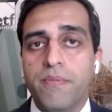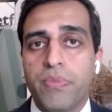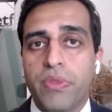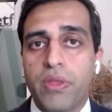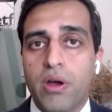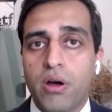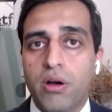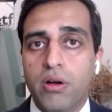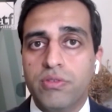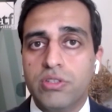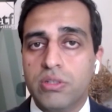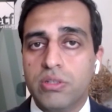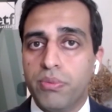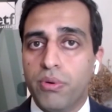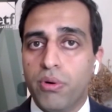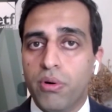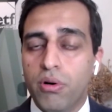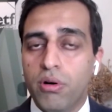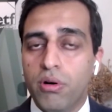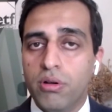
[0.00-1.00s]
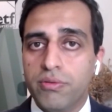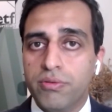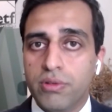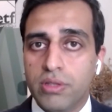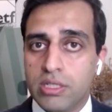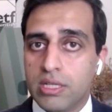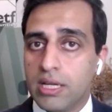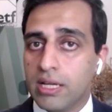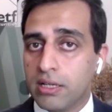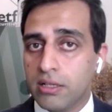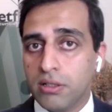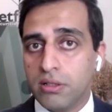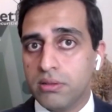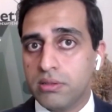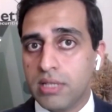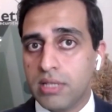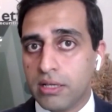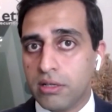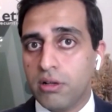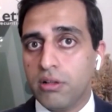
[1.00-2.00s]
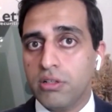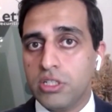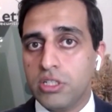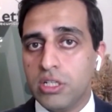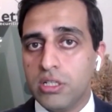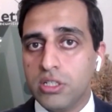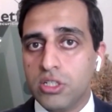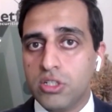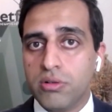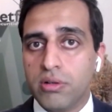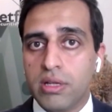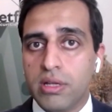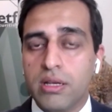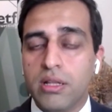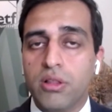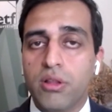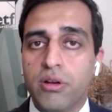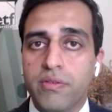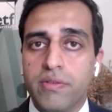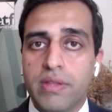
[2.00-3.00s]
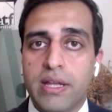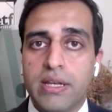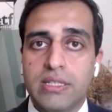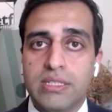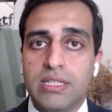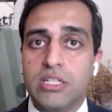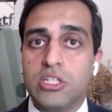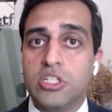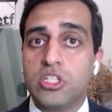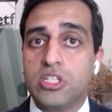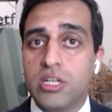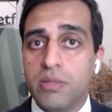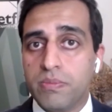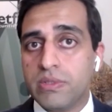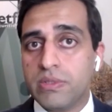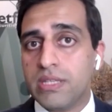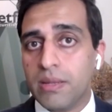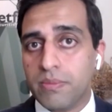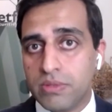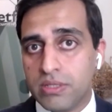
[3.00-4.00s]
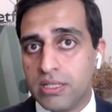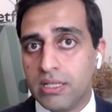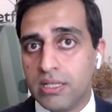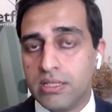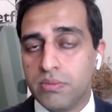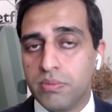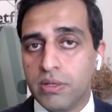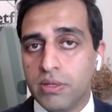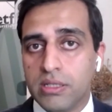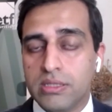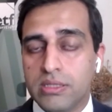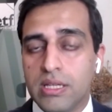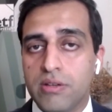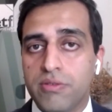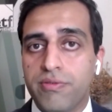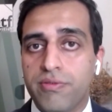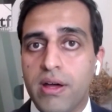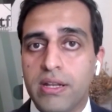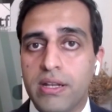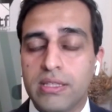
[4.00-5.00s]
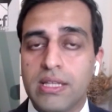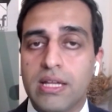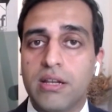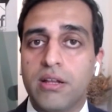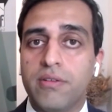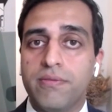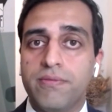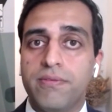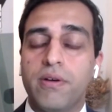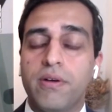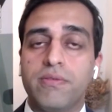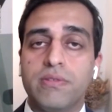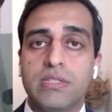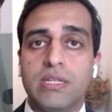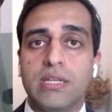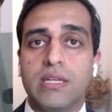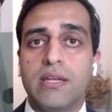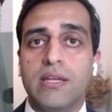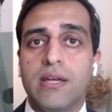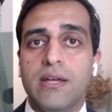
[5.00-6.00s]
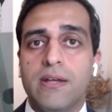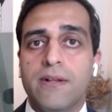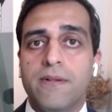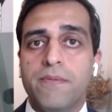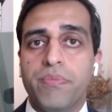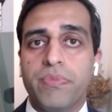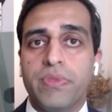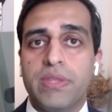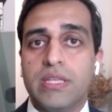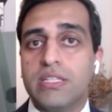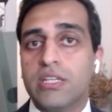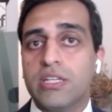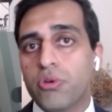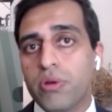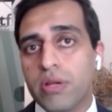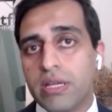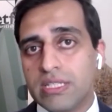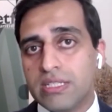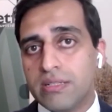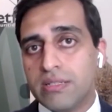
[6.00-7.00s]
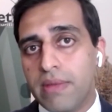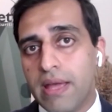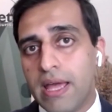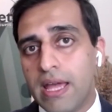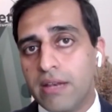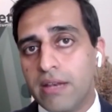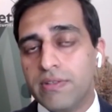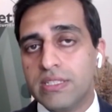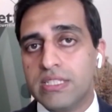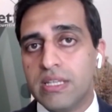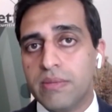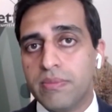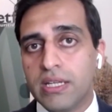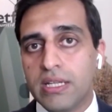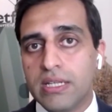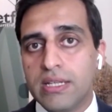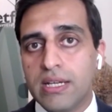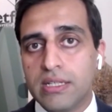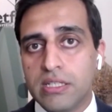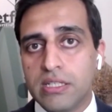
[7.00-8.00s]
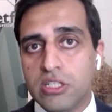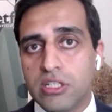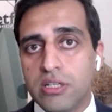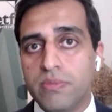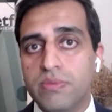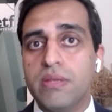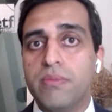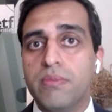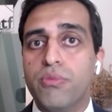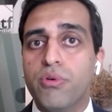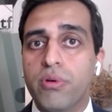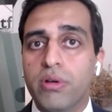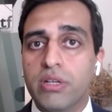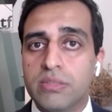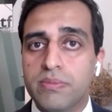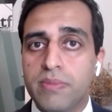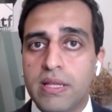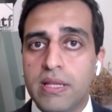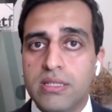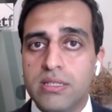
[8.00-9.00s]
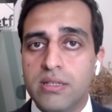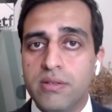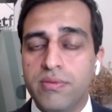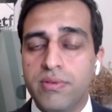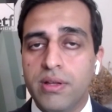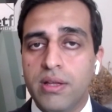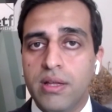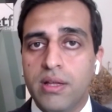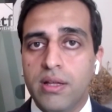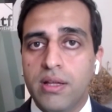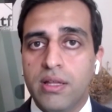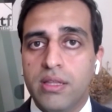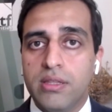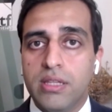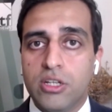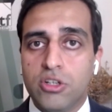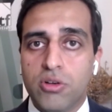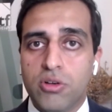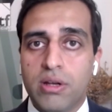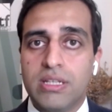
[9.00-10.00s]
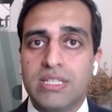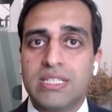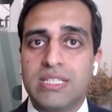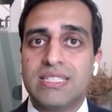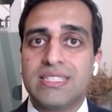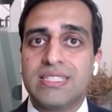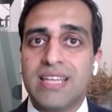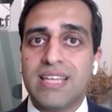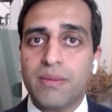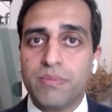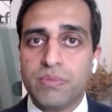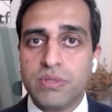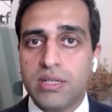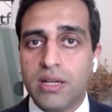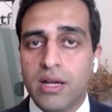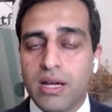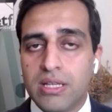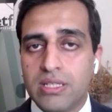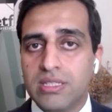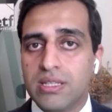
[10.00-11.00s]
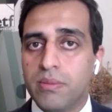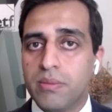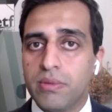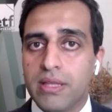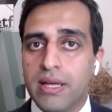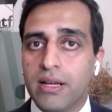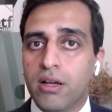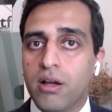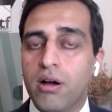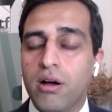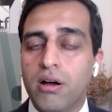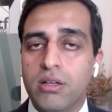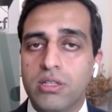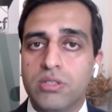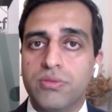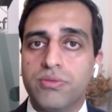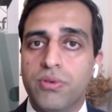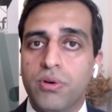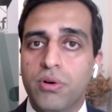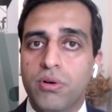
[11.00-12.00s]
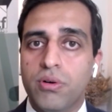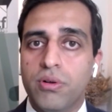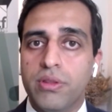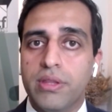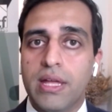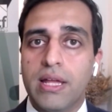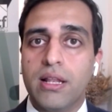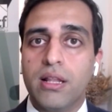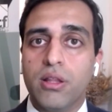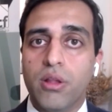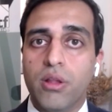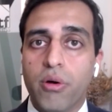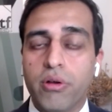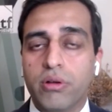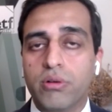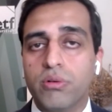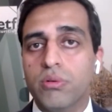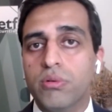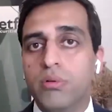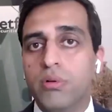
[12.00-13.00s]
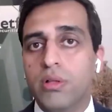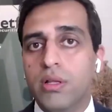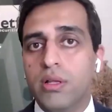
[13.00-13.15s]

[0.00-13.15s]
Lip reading: of support for the technology industry. And a lot of that is in chip subsidies, because they're finding that obviously there's increased demand for semiconductor chips. They're more expensive. They're trying to subsidize some of that cost for their local